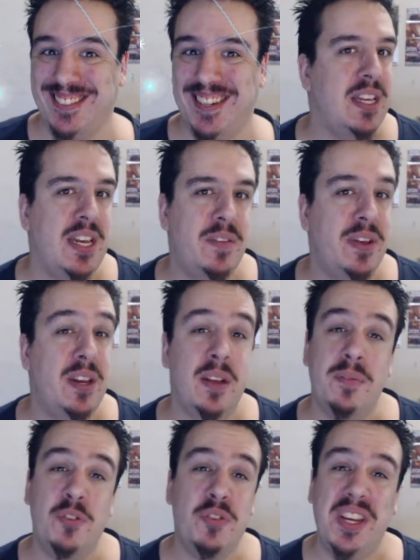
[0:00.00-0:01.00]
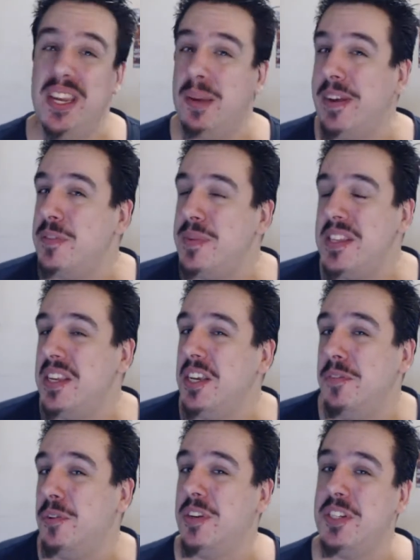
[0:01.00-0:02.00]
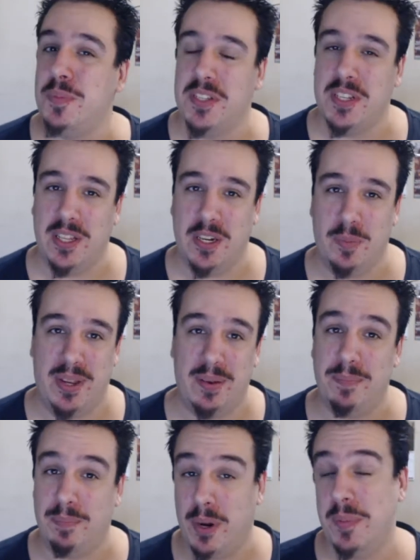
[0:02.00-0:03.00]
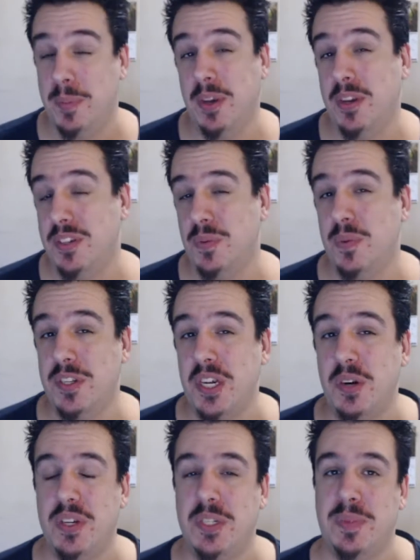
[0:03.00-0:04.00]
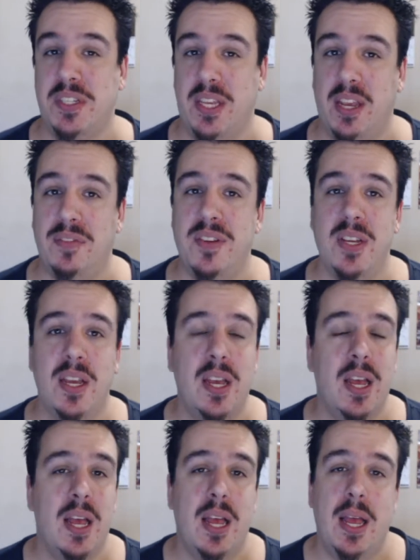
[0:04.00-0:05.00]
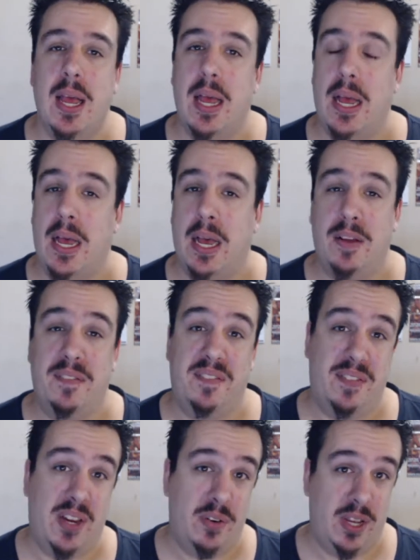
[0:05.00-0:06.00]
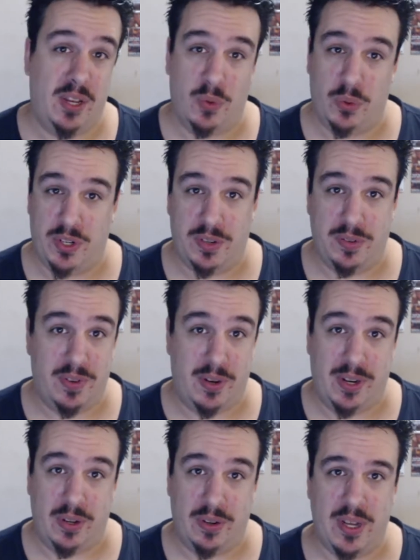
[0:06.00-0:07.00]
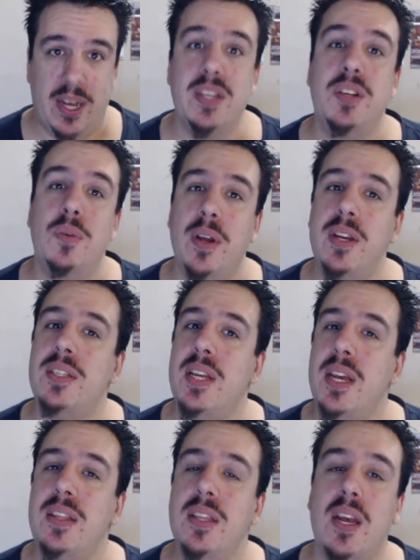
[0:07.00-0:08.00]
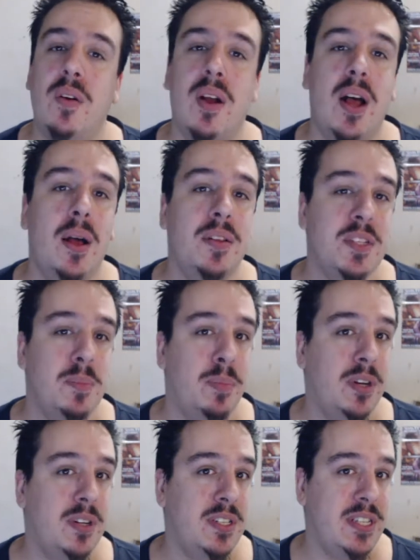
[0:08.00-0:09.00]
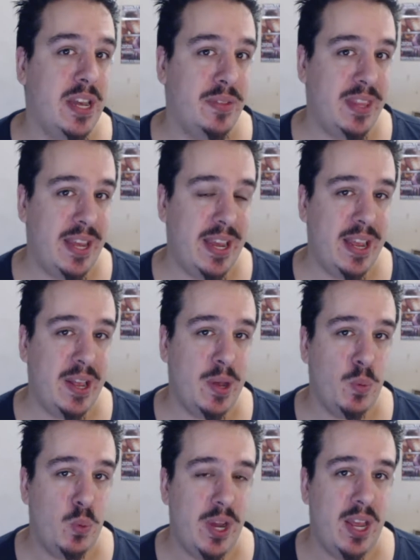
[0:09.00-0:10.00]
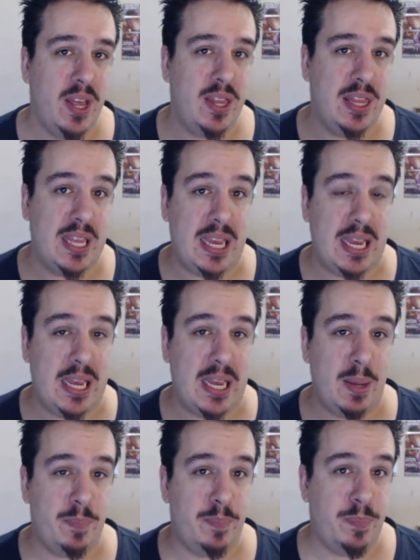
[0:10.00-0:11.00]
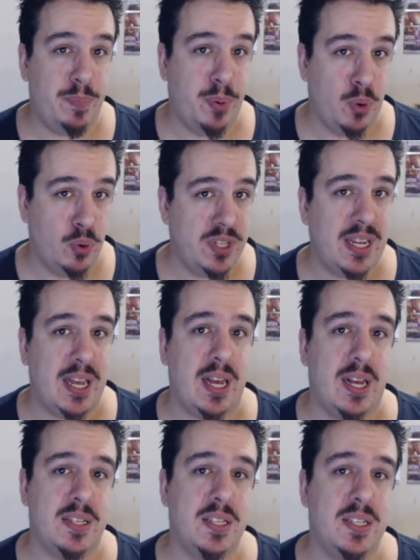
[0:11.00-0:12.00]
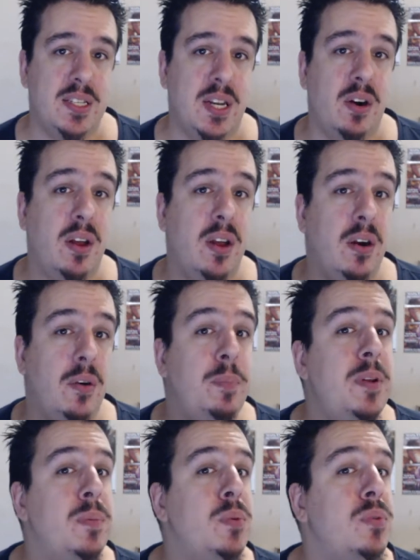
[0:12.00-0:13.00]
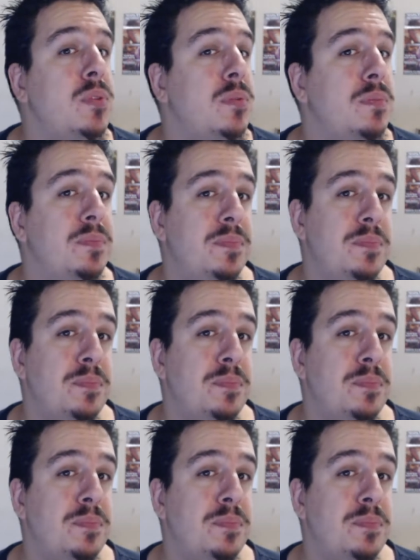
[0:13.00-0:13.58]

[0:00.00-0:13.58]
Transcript: So I love it. Drinking it makes me think of Christmas a little bit, probably because it was a Christmas gift. Very good, very good. I do understand there are some bottles out there where the port casks are a bit more